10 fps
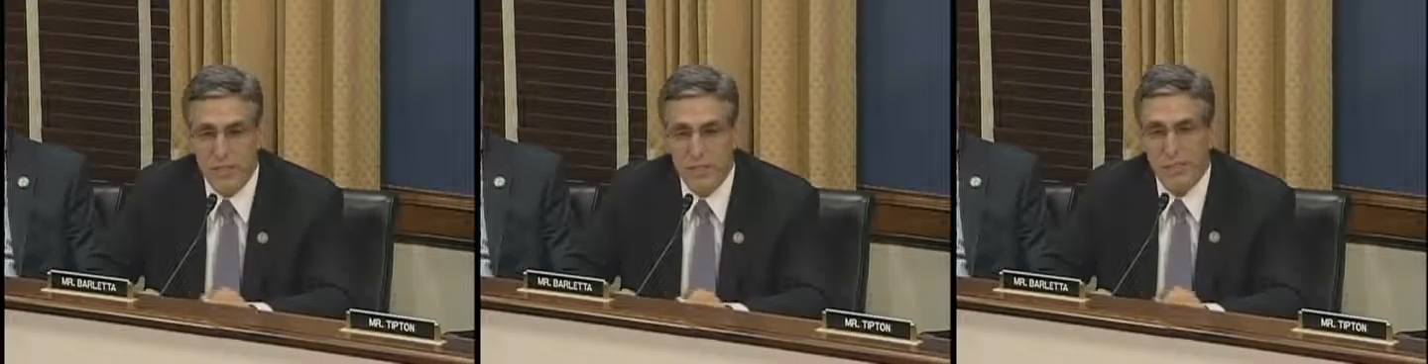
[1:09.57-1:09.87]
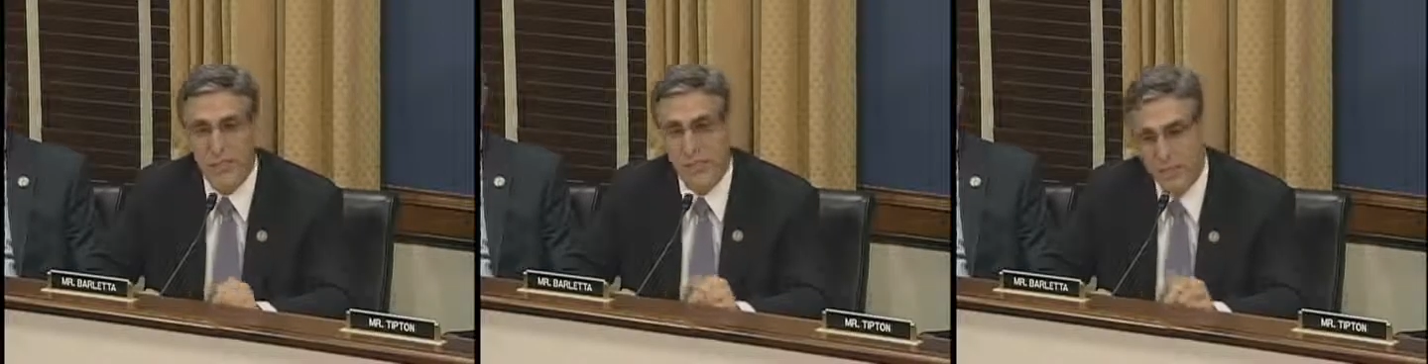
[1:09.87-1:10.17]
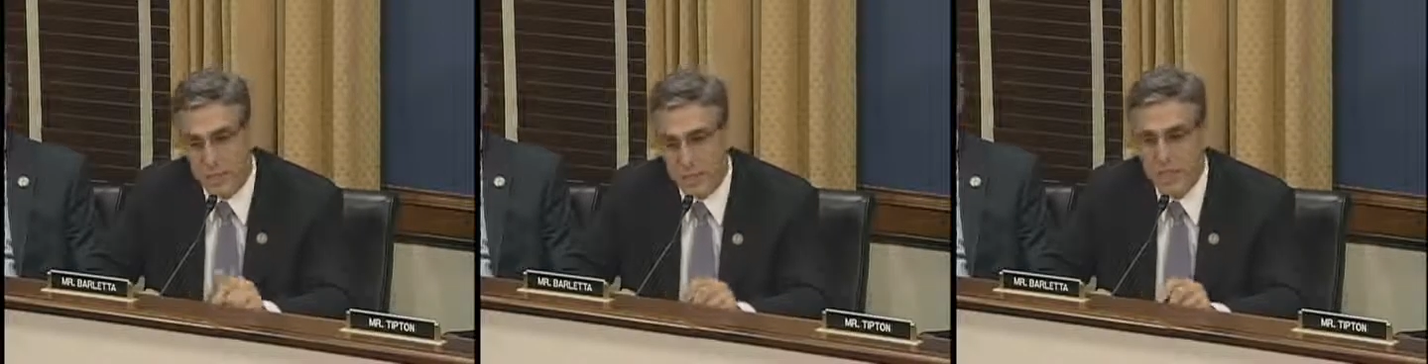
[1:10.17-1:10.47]
If you're a
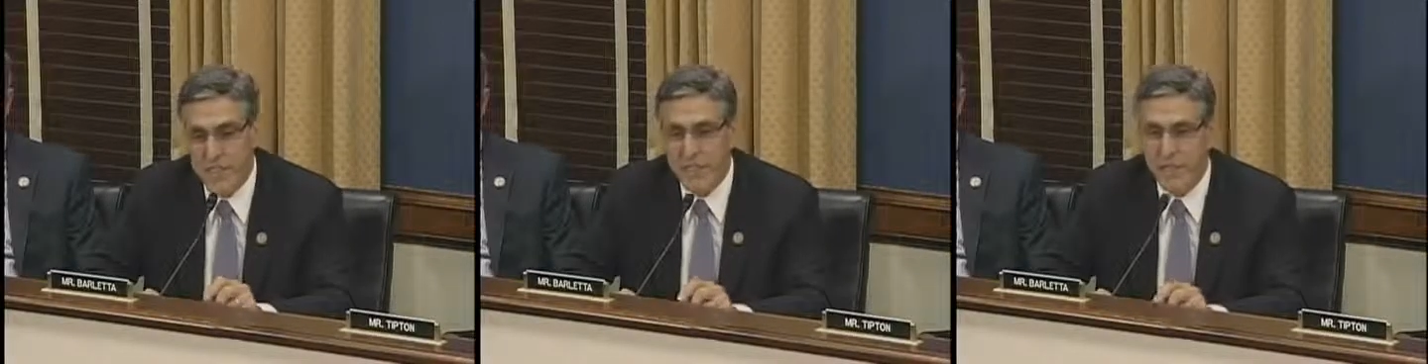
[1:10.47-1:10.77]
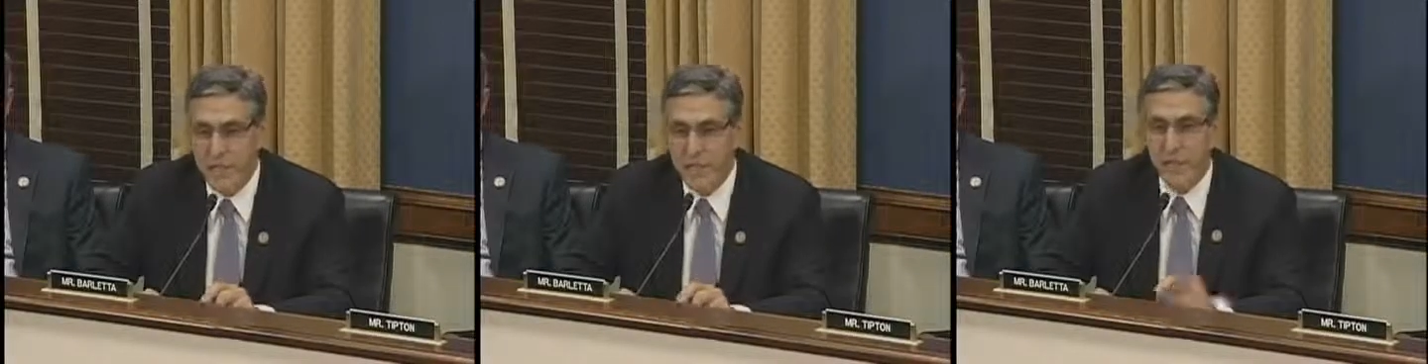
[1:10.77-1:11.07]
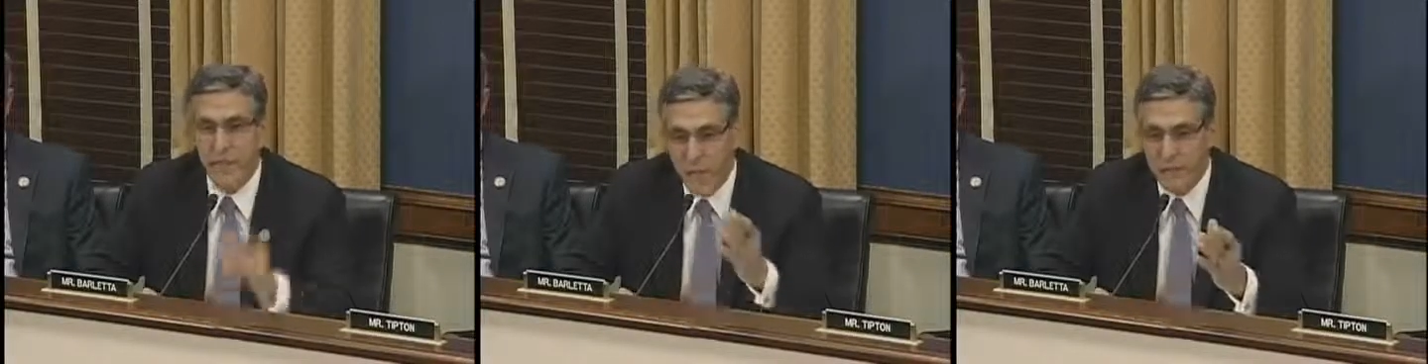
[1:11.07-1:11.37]
business and you
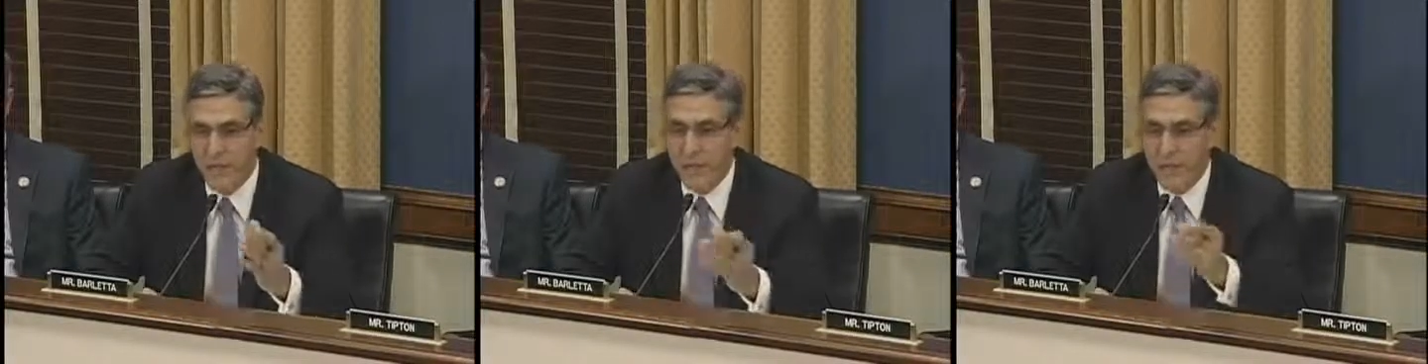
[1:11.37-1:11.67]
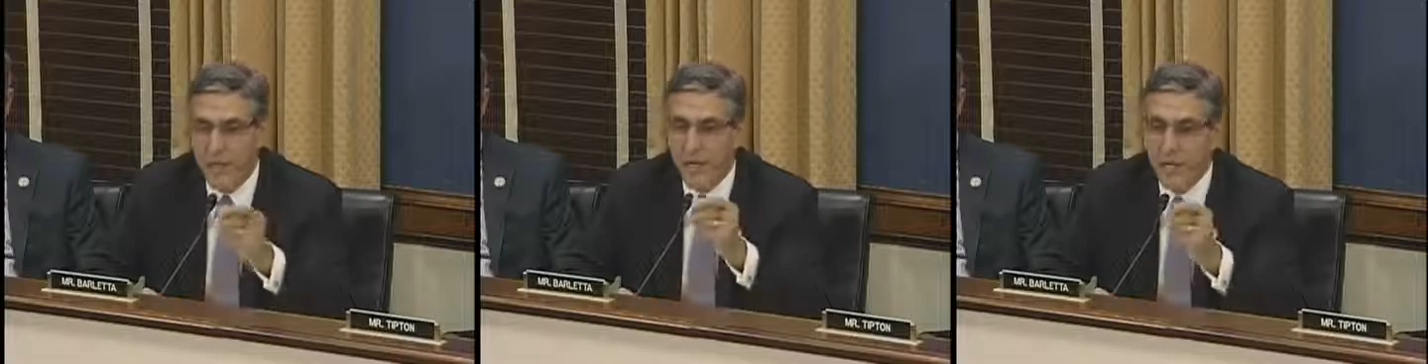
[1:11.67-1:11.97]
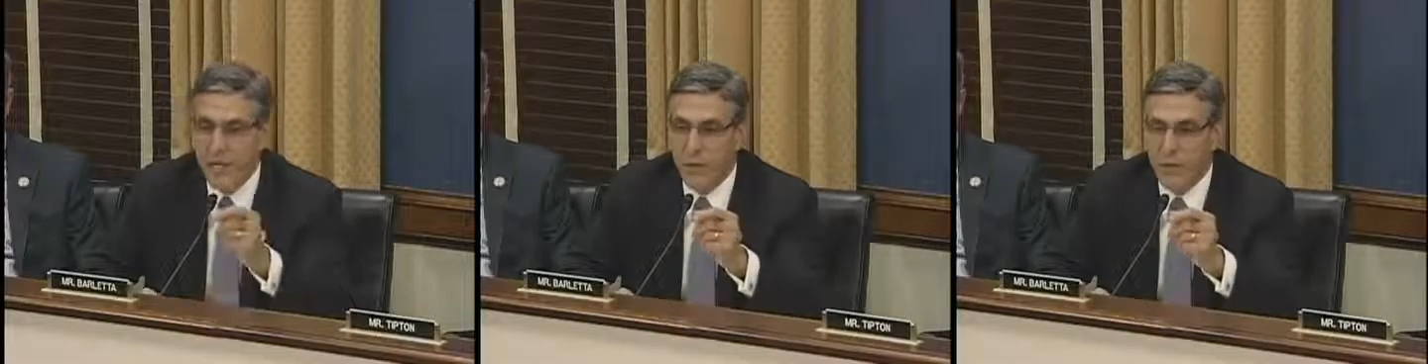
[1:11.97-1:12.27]
can't get credit
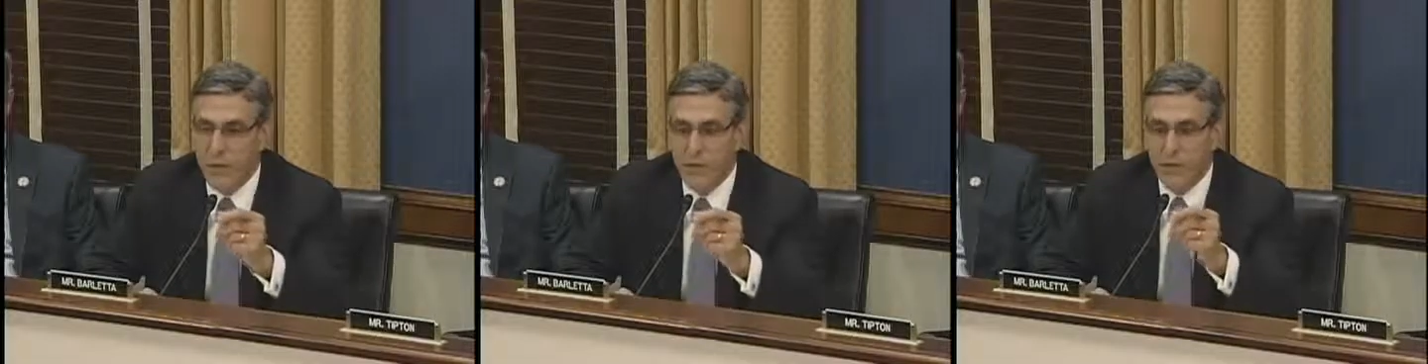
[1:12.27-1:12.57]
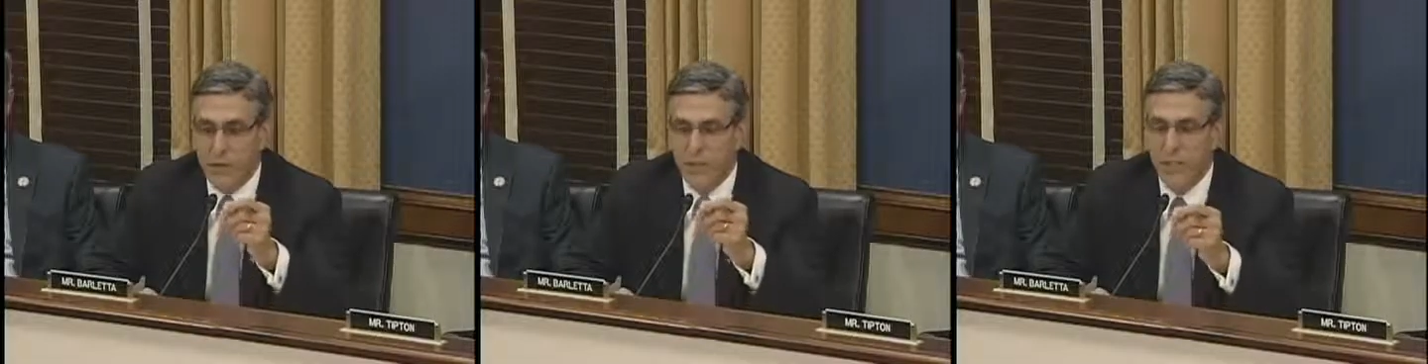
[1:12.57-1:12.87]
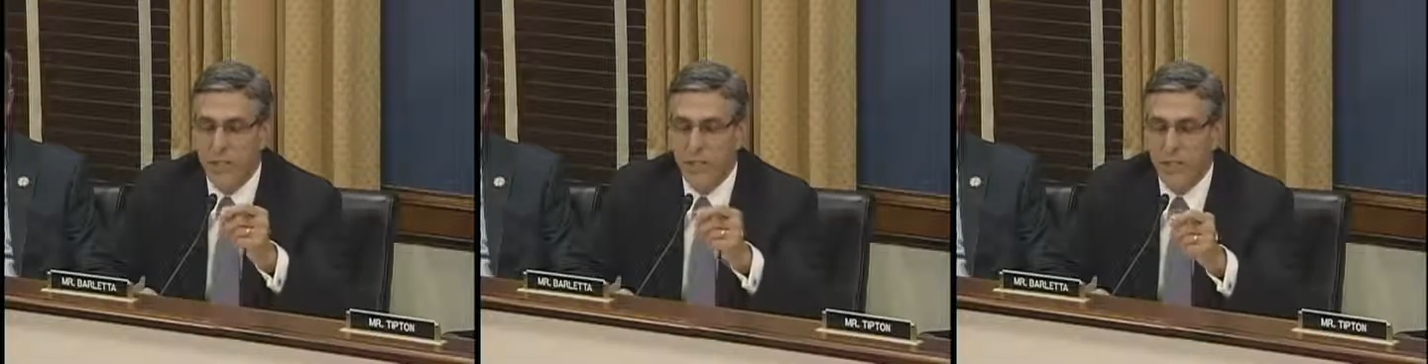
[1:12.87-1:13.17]
anywhere else, we'll give
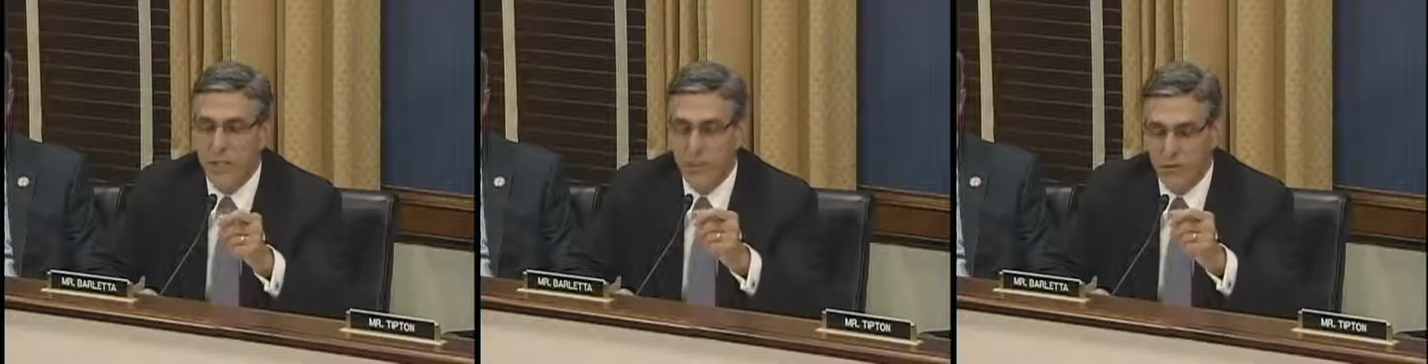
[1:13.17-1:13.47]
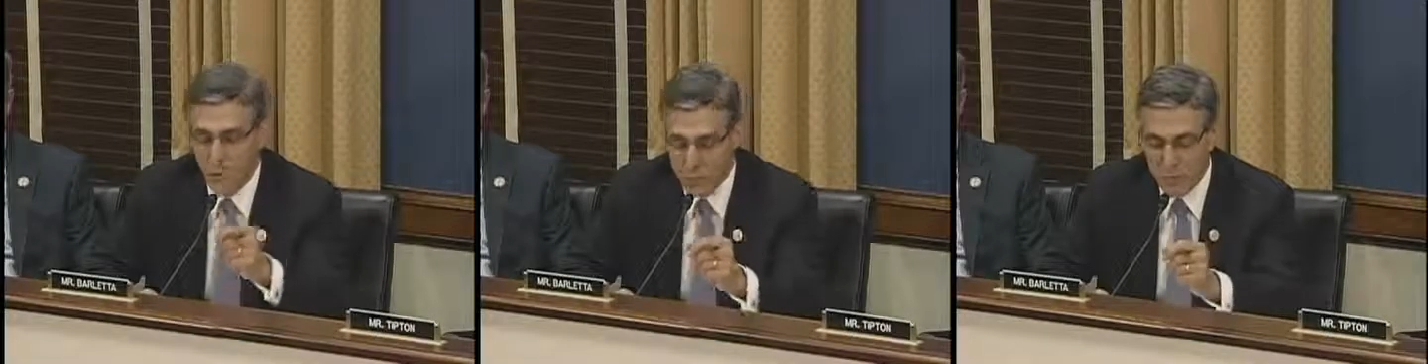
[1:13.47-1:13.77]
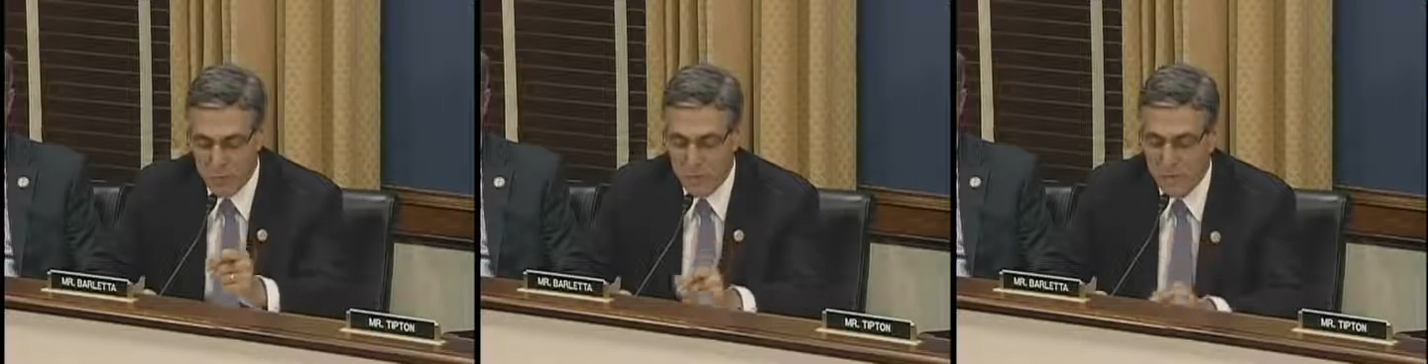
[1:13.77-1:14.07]
you a loan at
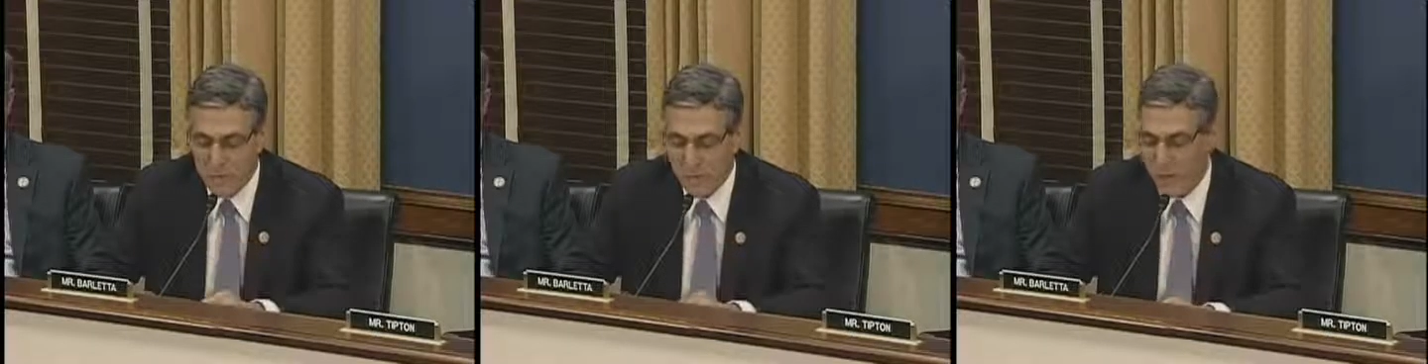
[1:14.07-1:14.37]
4%.